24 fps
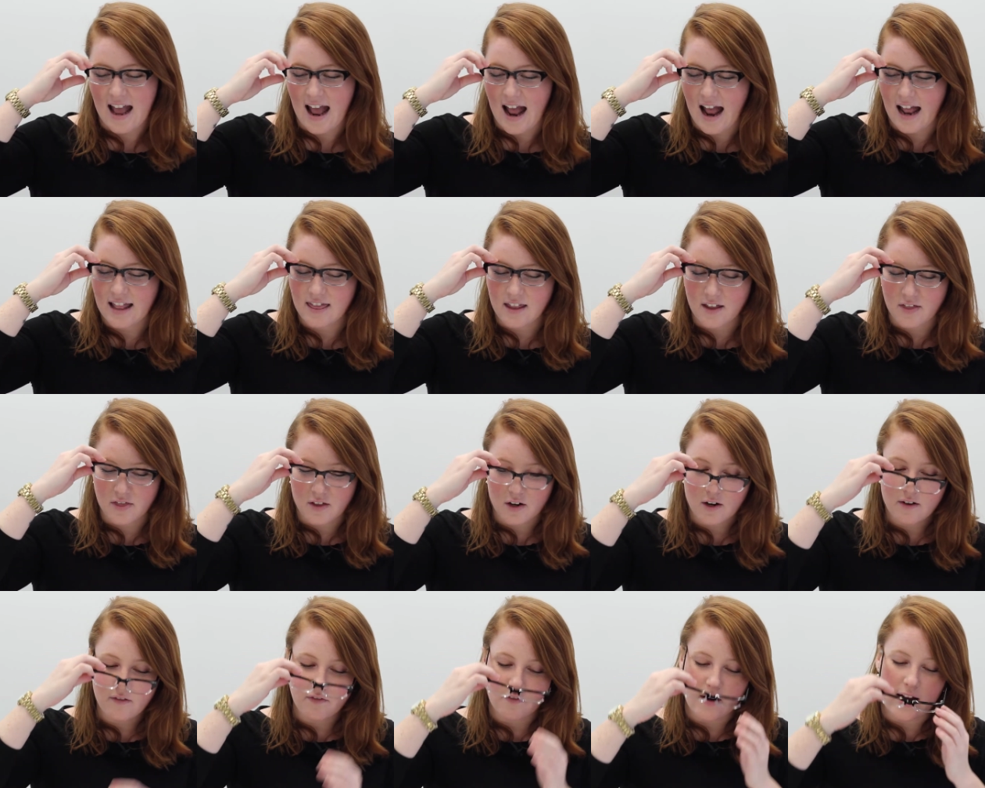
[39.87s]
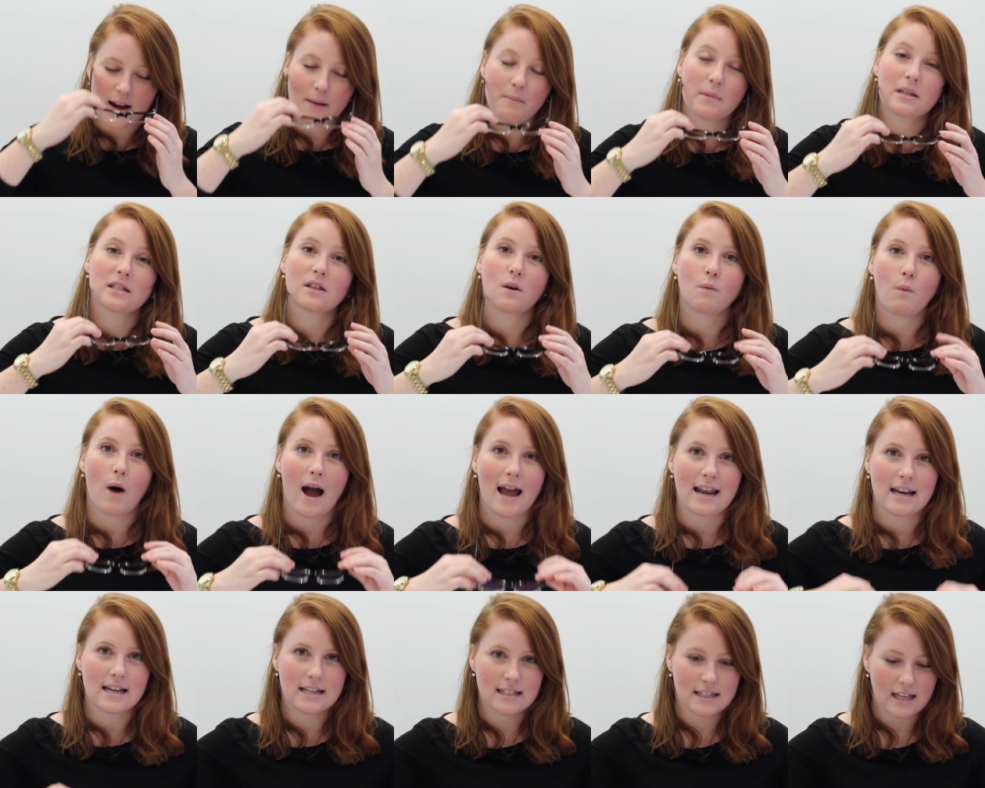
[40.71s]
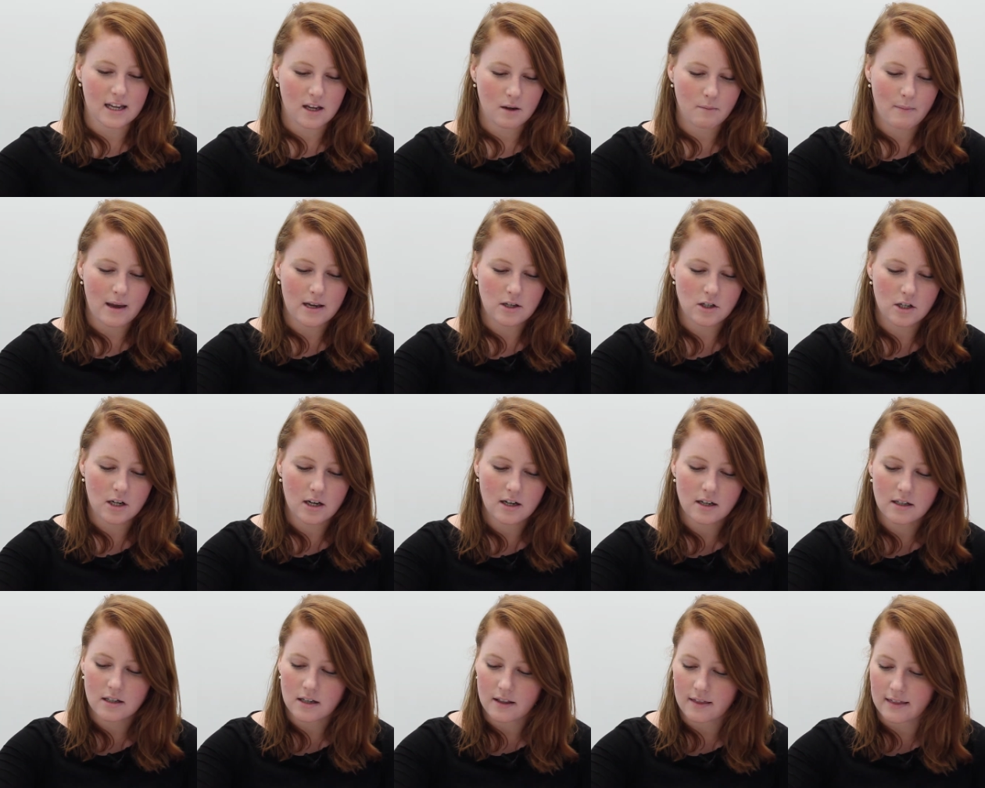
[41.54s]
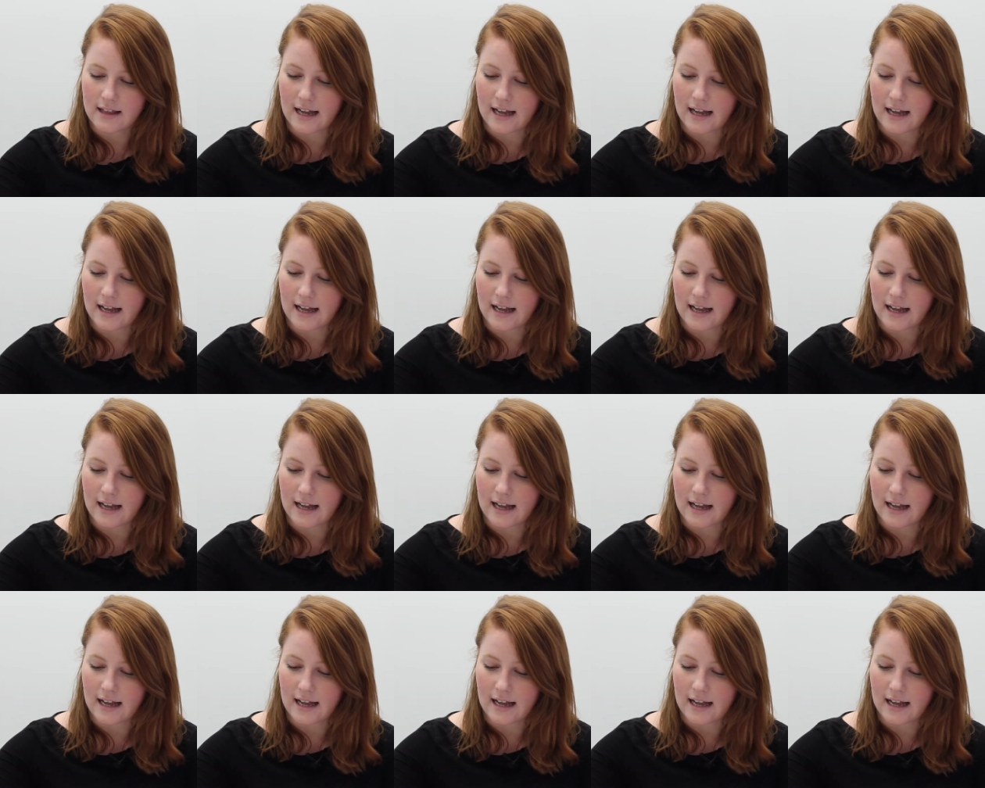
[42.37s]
And the third frame is the widest that you mentioned.